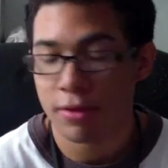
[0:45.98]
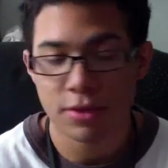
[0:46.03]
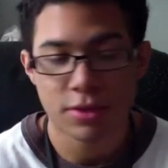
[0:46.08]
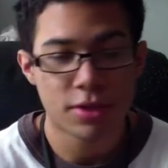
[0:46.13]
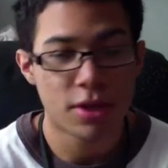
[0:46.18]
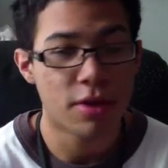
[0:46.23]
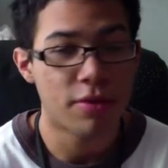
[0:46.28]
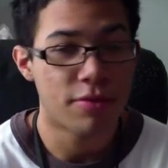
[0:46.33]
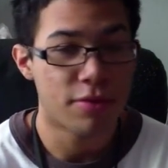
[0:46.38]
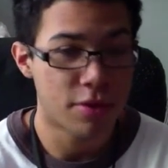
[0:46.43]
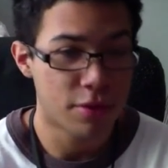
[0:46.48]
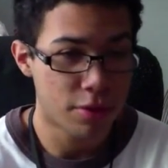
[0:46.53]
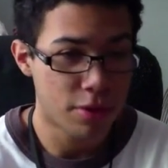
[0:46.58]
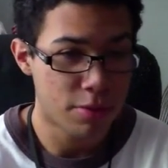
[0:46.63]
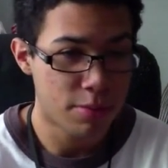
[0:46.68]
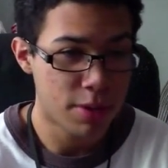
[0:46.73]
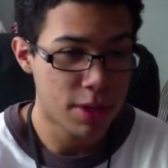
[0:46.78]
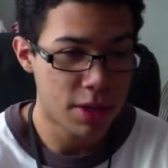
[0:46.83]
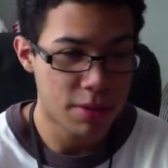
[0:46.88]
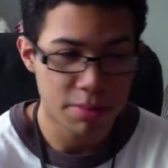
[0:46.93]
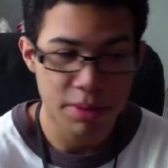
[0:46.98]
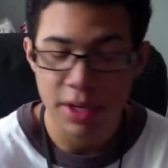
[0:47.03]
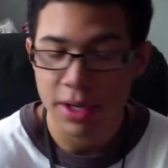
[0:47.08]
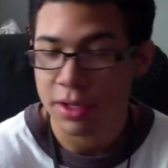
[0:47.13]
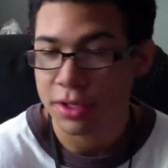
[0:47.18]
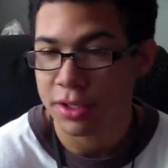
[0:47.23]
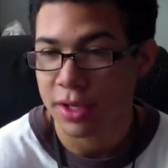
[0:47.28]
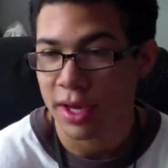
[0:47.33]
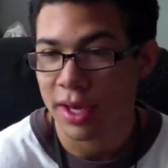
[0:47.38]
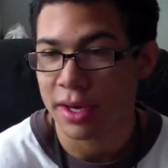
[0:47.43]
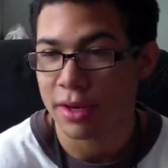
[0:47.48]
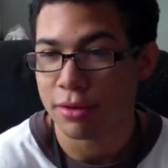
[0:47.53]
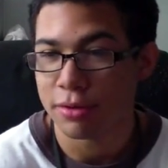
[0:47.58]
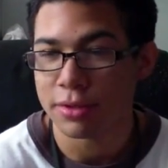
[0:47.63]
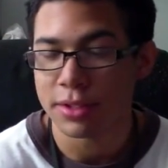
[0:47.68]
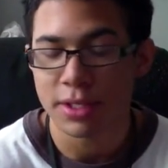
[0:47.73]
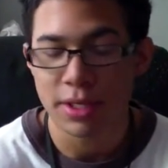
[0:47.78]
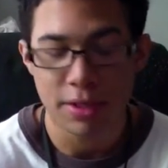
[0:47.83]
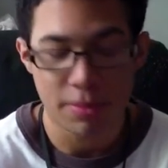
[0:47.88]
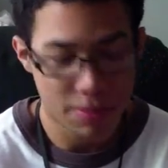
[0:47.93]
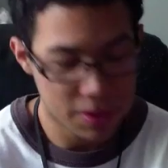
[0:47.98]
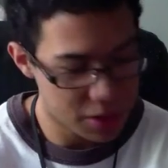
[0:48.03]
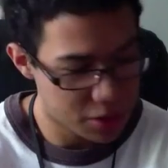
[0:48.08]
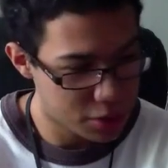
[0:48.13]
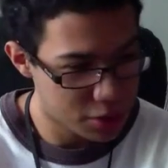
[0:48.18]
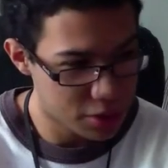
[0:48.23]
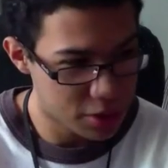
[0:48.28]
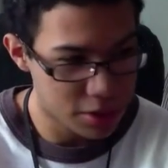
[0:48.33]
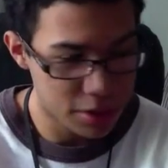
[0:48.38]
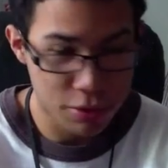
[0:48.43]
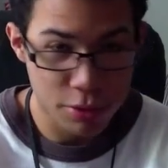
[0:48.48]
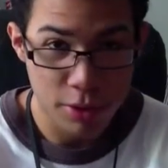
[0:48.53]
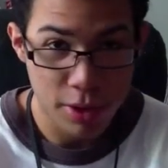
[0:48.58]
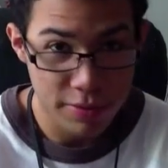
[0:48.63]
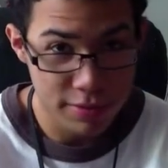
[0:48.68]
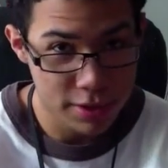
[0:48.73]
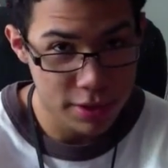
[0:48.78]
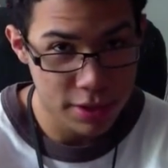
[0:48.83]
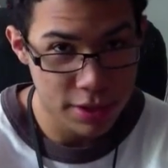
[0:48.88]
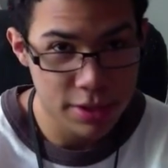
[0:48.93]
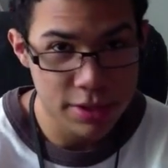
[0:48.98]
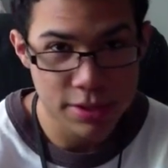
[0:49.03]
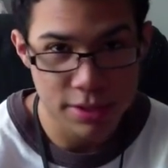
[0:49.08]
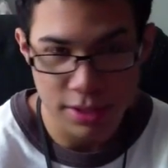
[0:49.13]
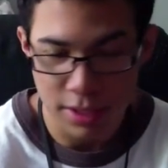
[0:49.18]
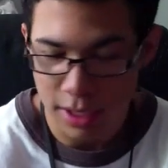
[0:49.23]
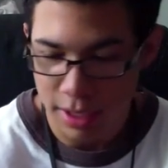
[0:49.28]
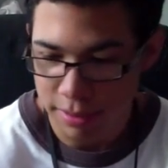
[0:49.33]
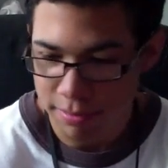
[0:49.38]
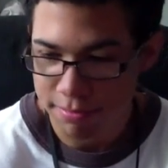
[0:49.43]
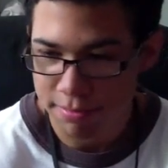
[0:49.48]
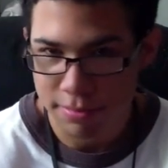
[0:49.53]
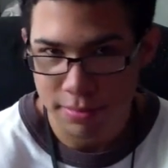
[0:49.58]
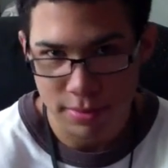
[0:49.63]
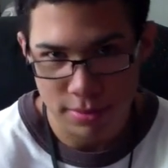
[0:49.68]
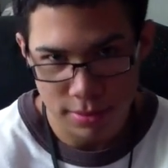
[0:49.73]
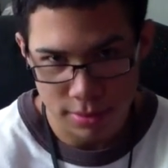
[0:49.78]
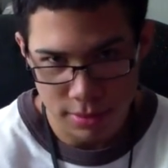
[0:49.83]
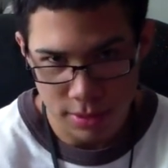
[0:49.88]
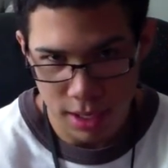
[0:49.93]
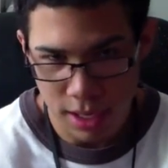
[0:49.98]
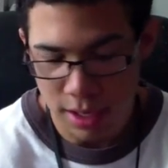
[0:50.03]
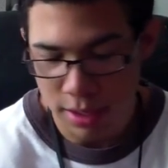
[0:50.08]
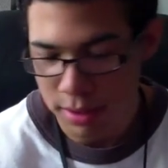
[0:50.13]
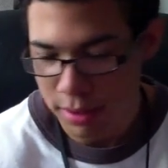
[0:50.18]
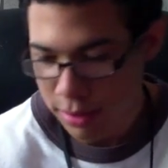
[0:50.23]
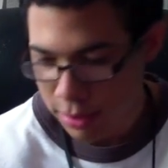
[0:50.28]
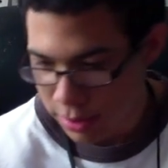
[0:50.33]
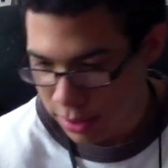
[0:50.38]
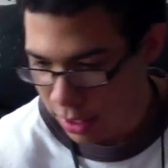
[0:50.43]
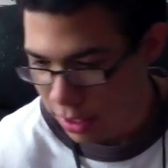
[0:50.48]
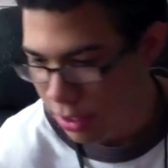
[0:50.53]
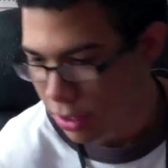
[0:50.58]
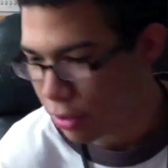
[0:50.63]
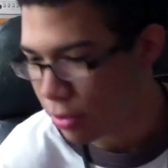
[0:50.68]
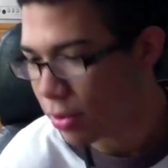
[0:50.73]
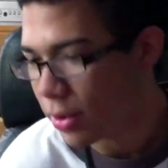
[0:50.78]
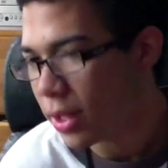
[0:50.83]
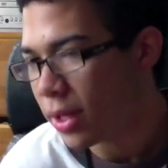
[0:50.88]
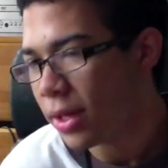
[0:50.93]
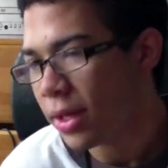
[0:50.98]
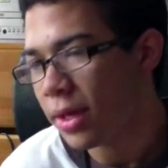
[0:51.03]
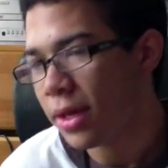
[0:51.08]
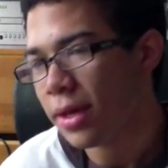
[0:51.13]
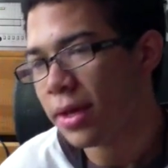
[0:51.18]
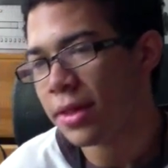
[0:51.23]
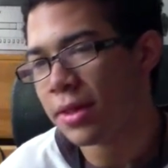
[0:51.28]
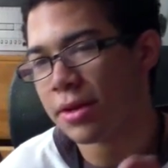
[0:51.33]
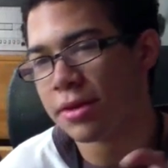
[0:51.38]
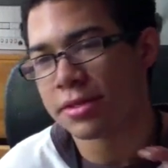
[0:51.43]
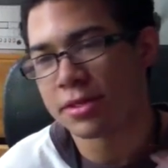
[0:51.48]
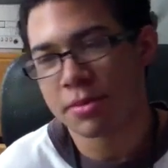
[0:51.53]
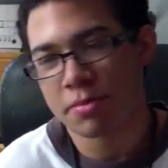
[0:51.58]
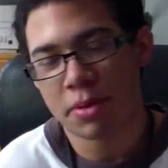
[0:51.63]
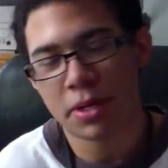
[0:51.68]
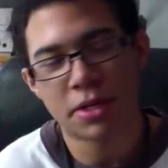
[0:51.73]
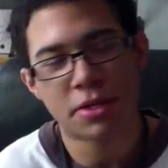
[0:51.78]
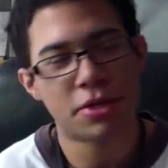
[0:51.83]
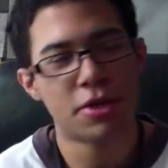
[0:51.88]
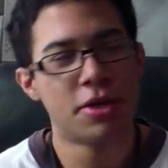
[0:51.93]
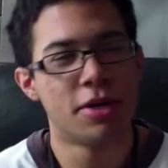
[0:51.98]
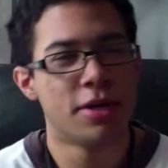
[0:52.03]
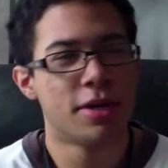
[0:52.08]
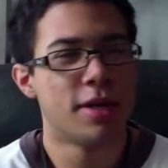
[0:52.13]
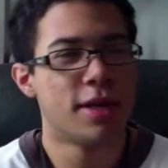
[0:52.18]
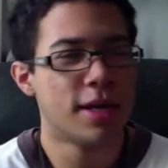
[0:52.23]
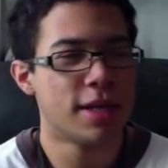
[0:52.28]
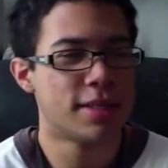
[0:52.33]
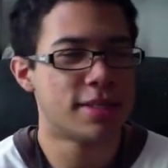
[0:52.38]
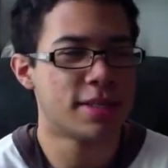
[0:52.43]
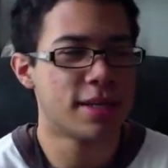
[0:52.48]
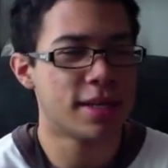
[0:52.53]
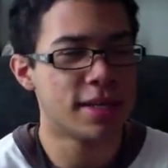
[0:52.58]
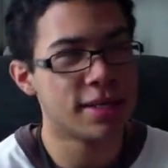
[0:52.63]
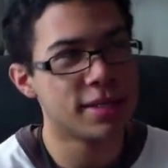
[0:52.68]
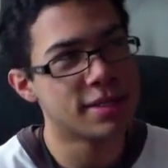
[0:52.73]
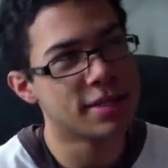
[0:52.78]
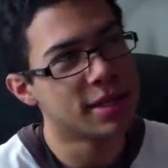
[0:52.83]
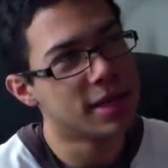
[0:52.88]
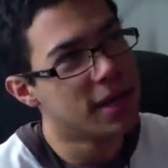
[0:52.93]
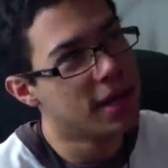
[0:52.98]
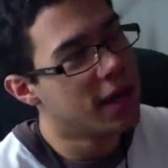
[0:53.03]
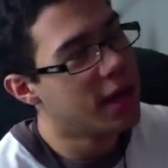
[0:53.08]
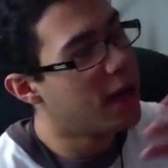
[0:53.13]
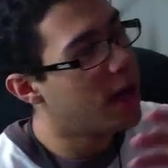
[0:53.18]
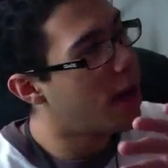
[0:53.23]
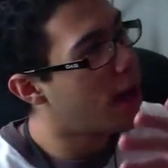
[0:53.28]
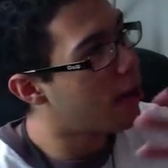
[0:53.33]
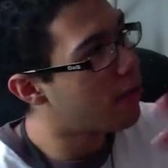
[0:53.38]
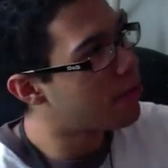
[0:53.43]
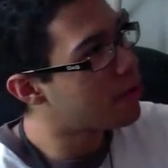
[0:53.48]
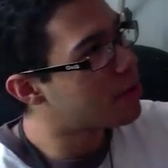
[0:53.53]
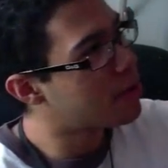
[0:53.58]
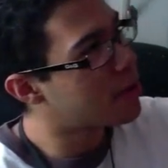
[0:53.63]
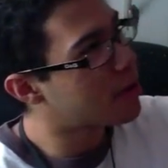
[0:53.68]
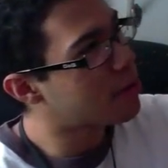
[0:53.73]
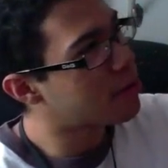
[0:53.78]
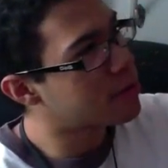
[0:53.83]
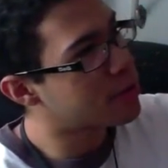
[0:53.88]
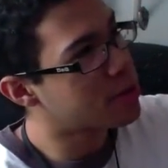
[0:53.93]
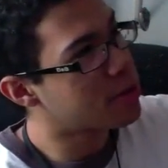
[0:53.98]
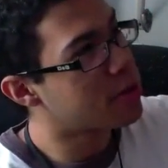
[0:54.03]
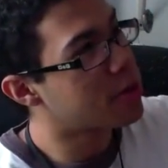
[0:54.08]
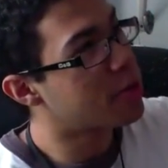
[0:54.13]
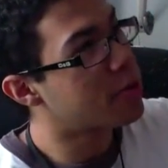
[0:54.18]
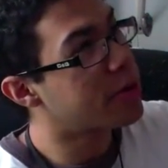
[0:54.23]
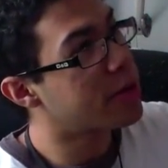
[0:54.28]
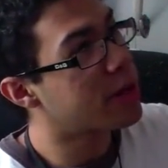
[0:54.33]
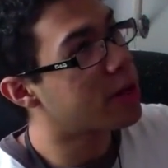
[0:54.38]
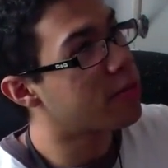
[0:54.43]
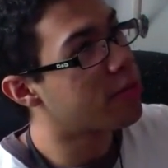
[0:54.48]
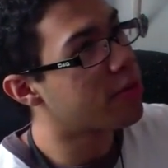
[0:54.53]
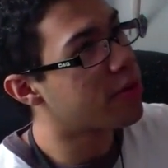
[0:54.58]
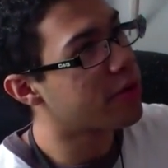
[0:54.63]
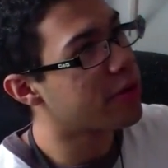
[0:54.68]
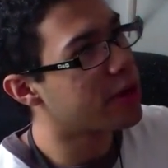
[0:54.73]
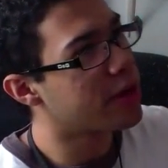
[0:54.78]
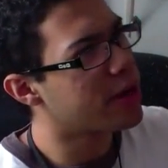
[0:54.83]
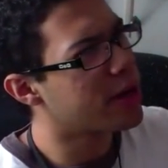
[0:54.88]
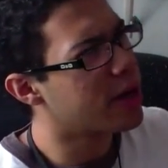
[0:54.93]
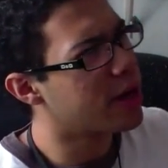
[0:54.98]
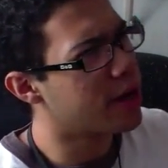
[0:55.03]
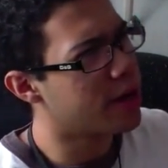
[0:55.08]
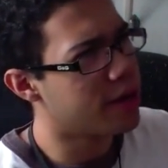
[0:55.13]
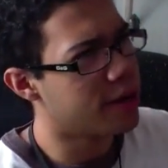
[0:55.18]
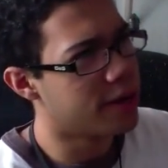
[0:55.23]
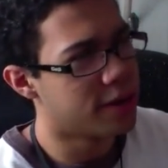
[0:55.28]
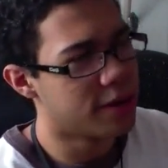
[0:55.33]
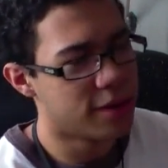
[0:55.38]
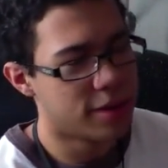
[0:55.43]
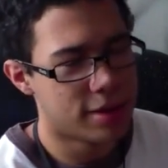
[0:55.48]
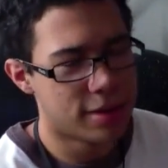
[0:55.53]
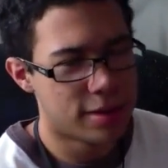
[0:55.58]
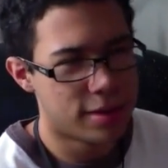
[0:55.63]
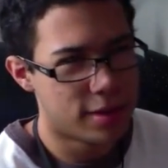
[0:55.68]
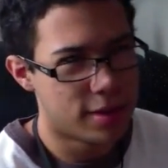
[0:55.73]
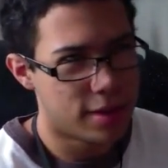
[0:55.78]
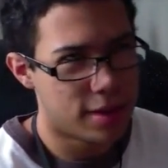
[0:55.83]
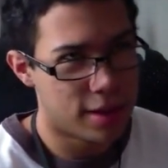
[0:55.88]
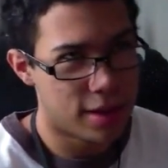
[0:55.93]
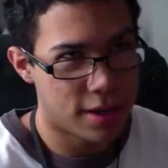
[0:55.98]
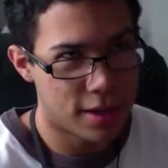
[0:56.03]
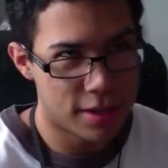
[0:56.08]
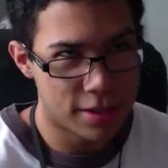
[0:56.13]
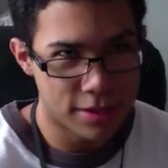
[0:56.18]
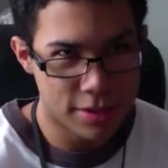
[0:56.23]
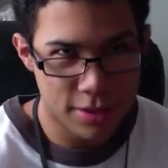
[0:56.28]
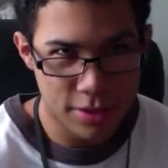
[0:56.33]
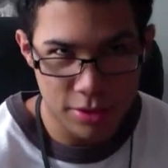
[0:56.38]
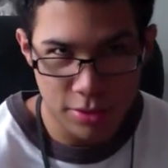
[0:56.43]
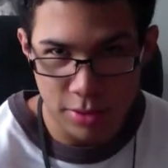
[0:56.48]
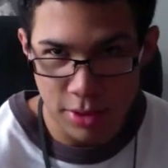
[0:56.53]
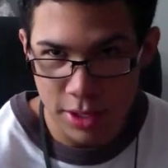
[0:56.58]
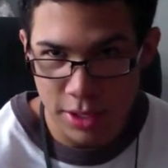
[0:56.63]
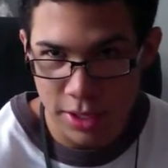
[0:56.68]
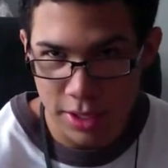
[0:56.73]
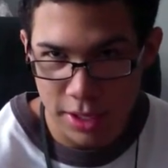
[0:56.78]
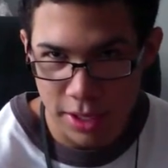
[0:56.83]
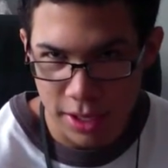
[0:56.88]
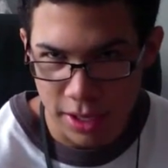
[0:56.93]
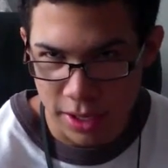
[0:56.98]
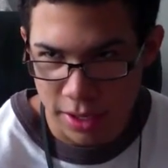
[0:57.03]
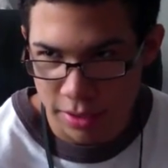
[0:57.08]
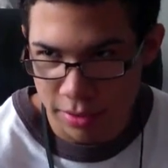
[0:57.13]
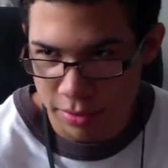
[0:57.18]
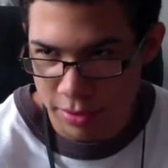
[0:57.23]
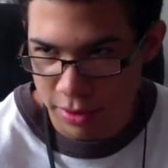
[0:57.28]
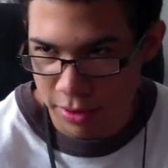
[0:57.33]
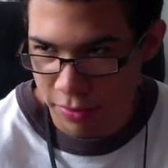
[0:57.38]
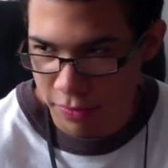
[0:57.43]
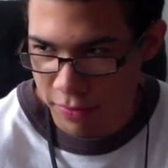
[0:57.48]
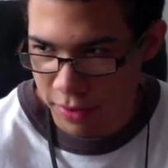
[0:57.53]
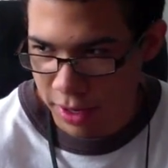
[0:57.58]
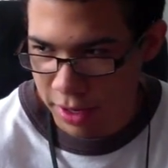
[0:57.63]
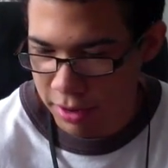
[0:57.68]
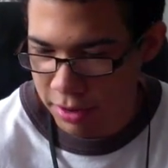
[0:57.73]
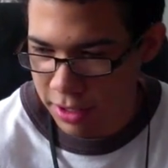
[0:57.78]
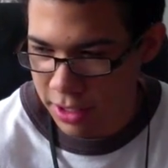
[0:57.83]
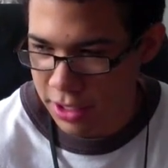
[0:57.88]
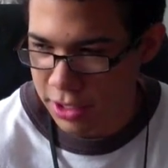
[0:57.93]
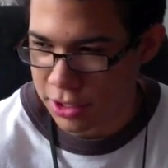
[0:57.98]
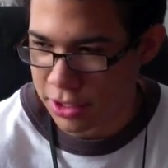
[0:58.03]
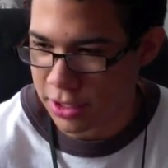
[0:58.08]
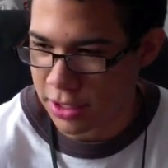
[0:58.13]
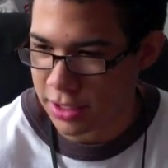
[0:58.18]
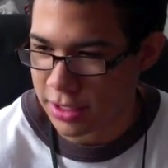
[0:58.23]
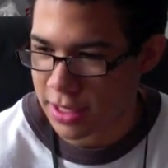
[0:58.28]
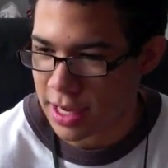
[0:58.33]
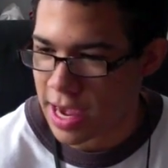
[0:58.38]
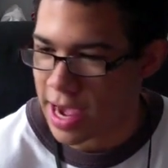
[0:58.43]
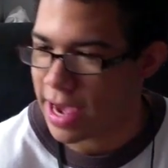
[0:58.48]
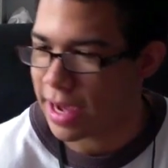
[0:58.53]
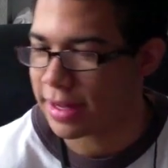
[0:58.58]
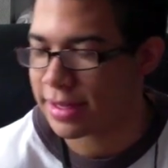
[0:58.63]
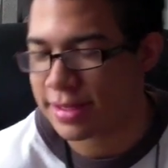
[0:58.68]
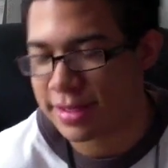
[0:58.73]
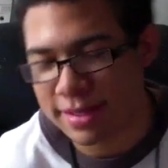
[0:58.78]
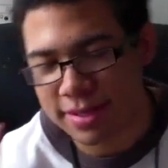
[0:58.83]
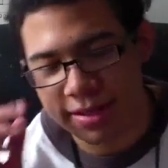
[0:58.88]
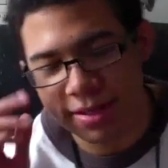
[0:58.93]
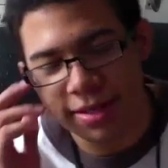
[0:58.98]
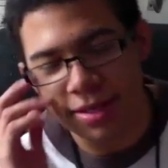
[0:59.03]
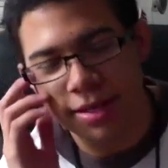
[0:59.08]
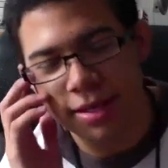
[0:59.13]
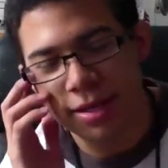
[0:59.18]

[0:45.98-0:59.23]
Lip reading: first off, if you go to the meetup page and you see a picture, whoever did this, I thank you. There's a picture that says everything was going well at BroNYCon until one day when the Fire Nation attacked.